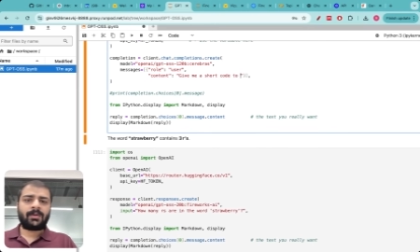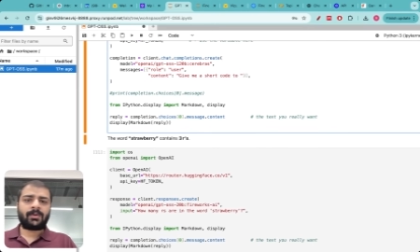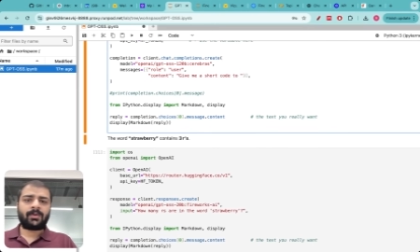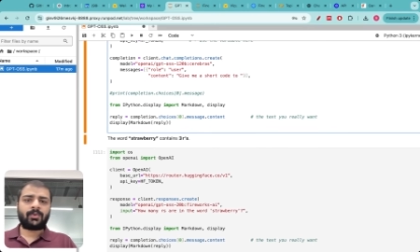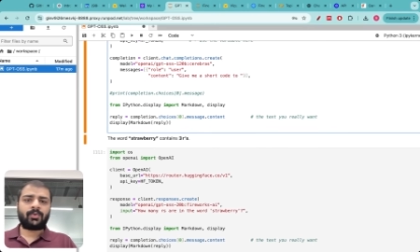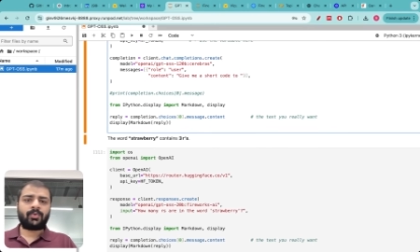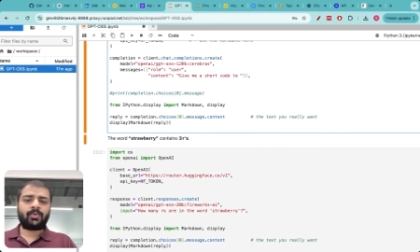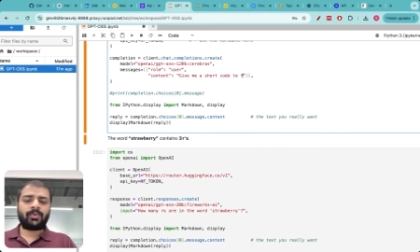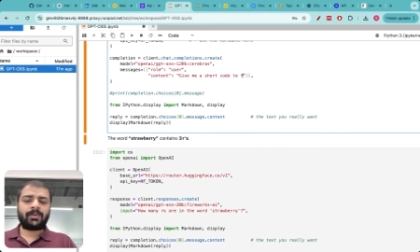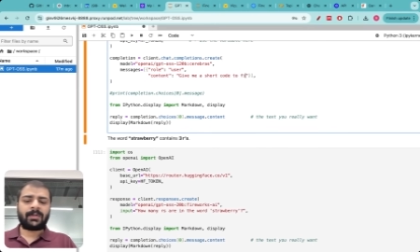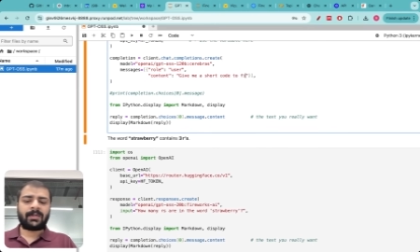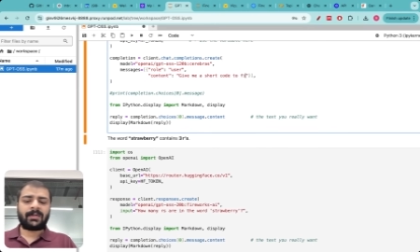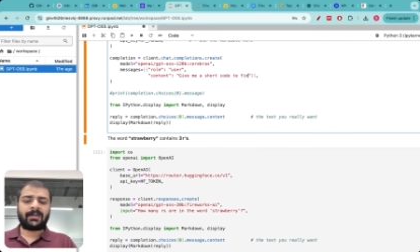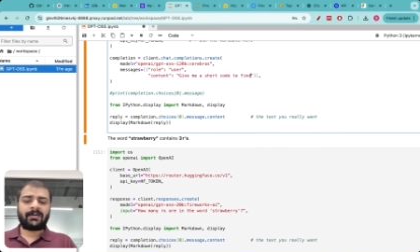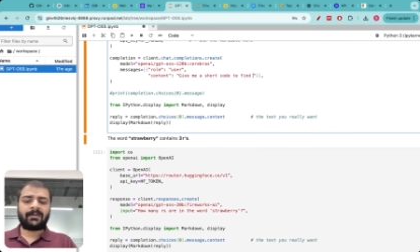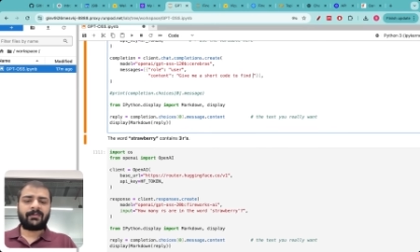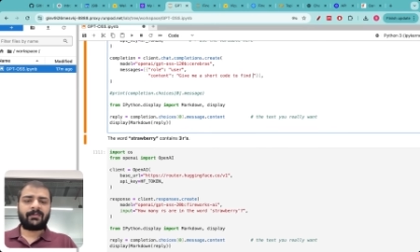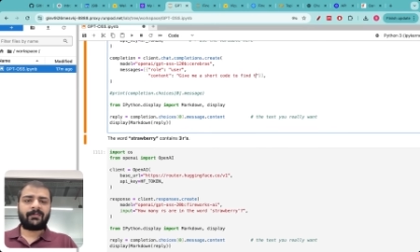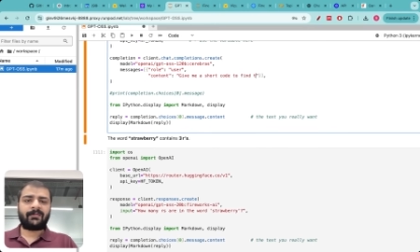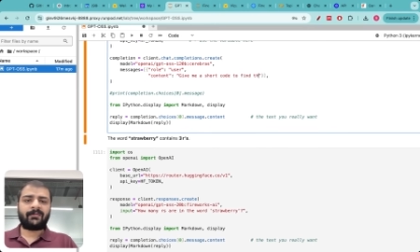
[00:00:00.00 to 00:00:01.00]
to
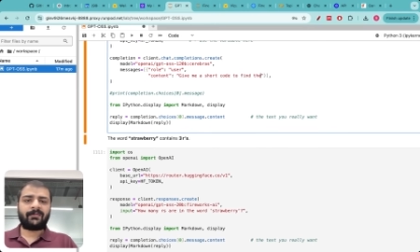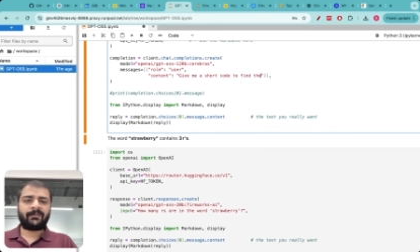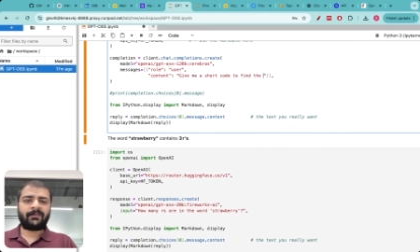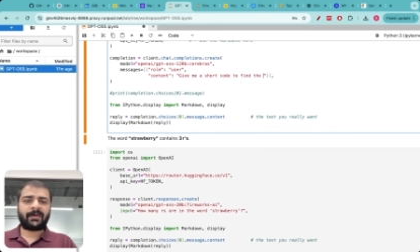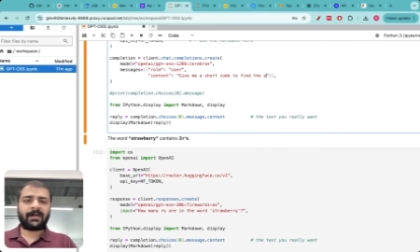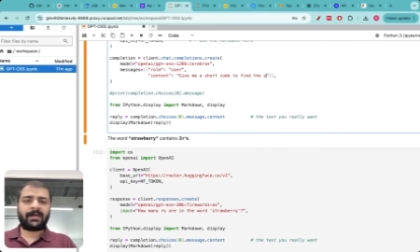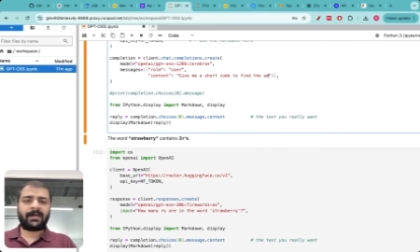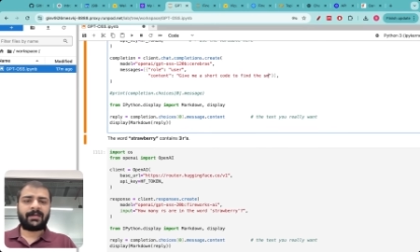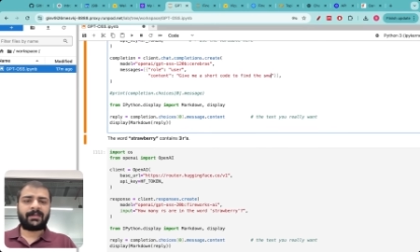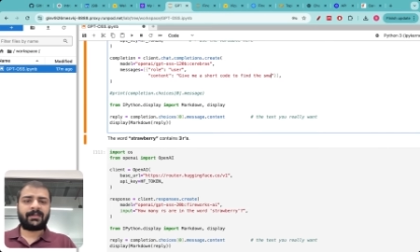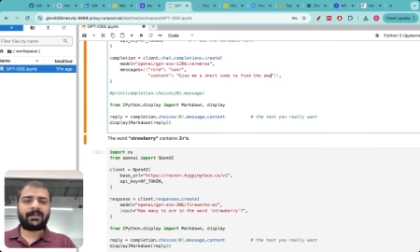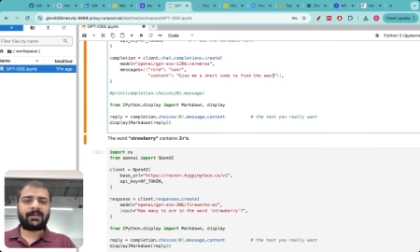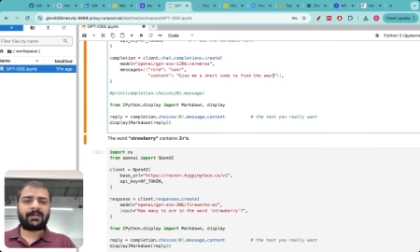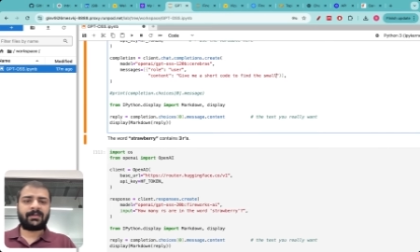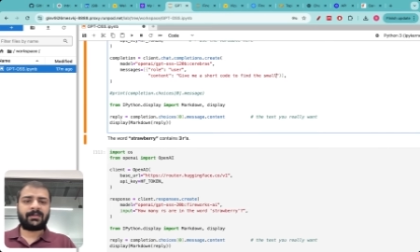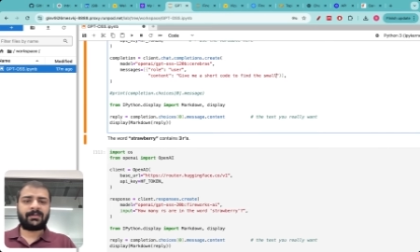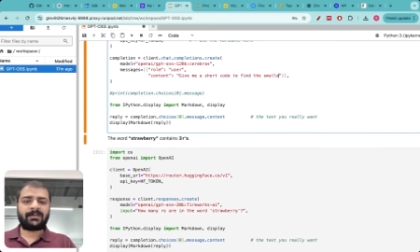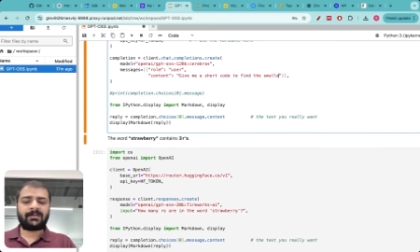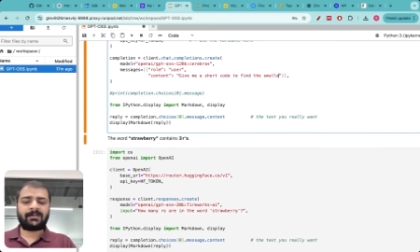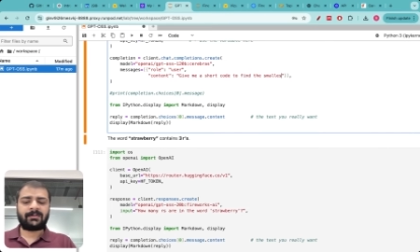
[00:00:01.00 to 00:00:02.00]
uh, find the
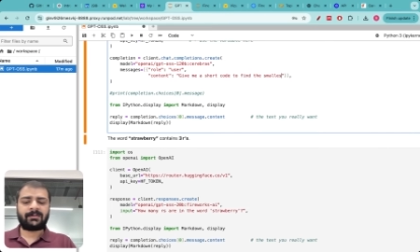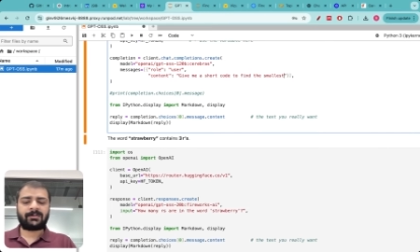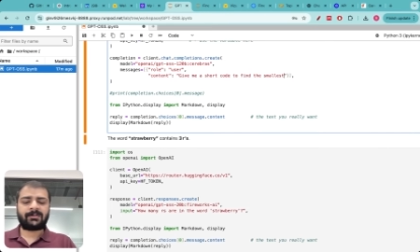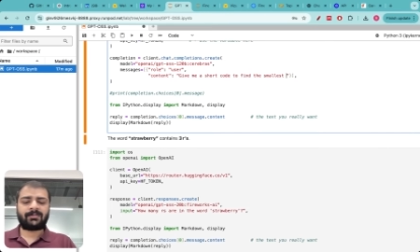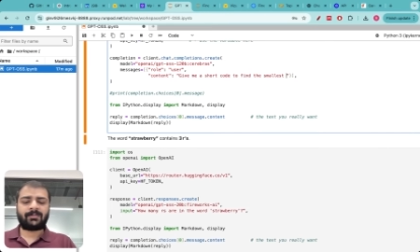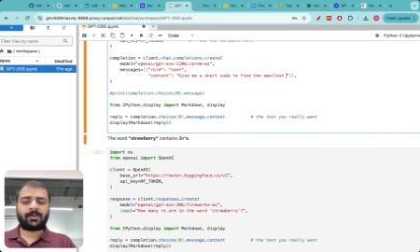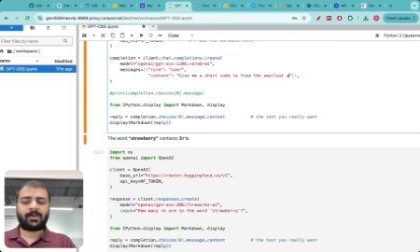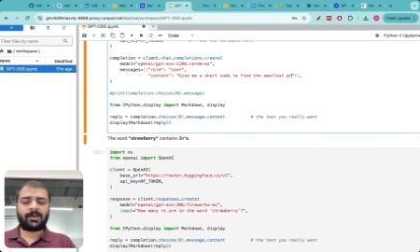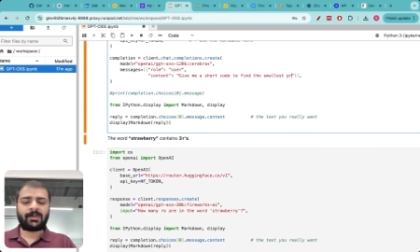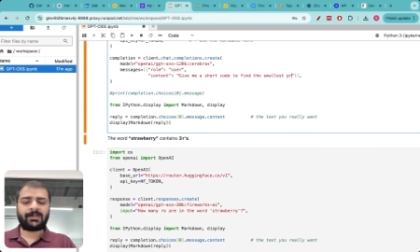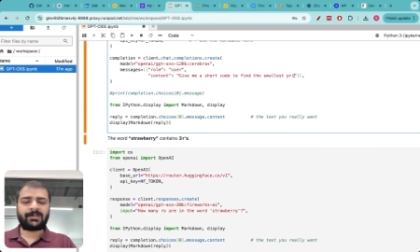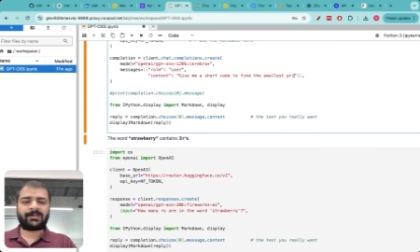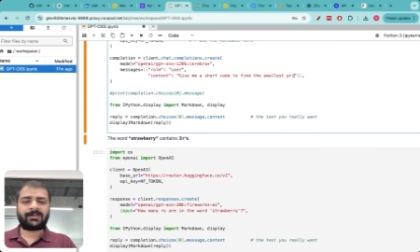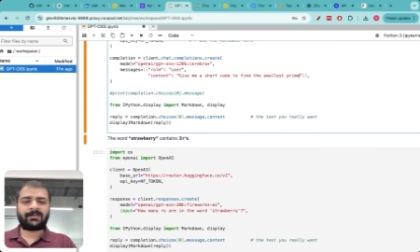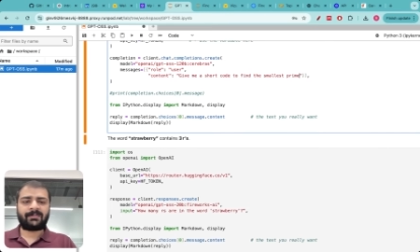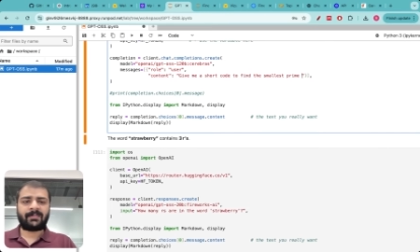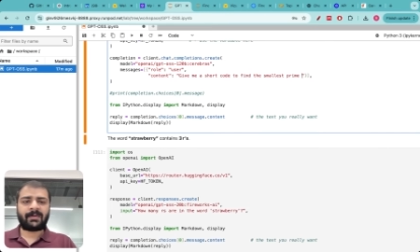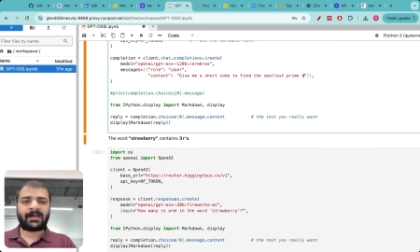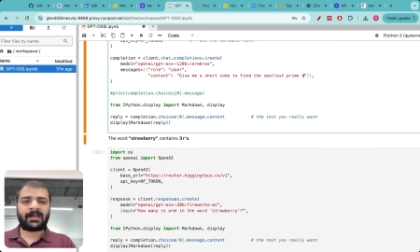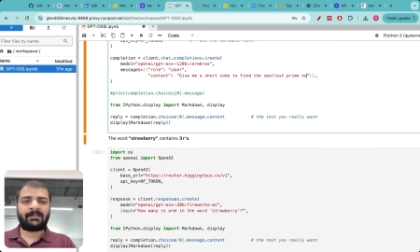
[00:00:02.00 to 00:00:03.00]

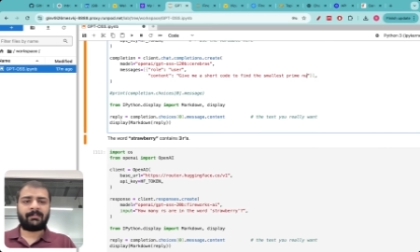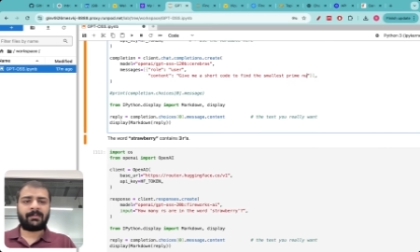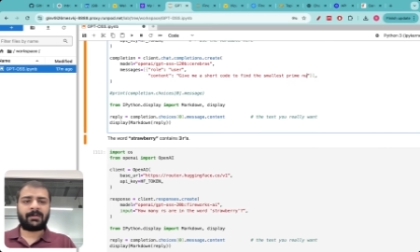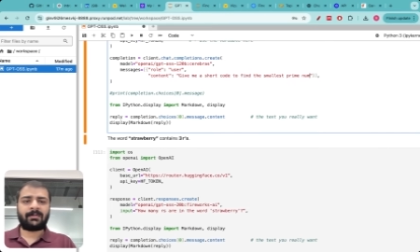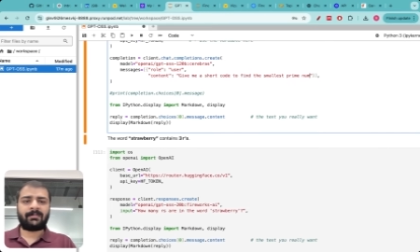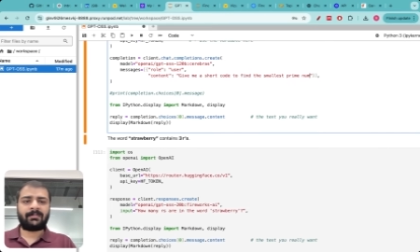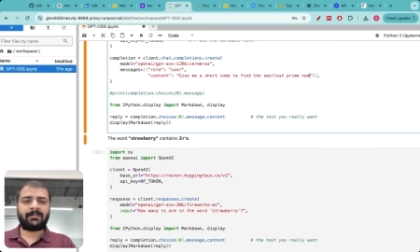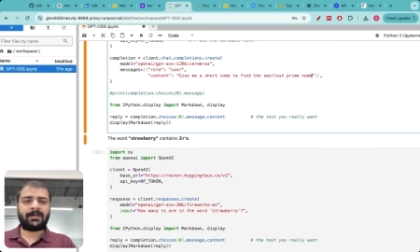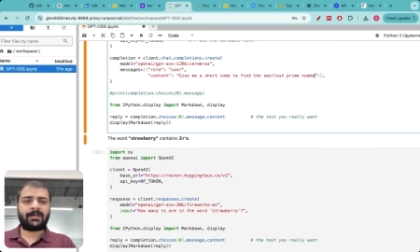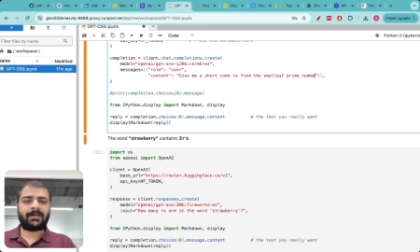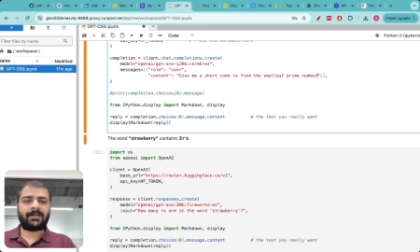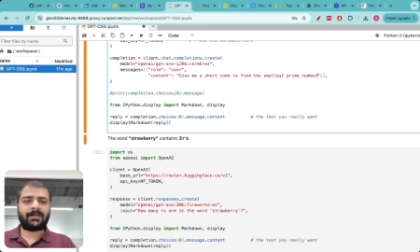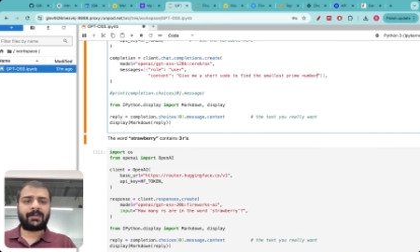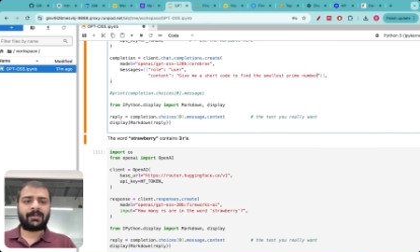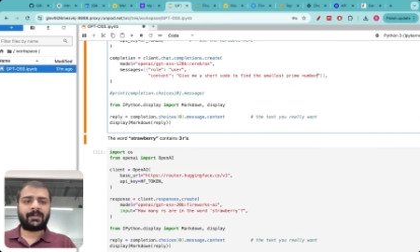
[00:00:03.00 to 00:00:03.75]
smallest prime number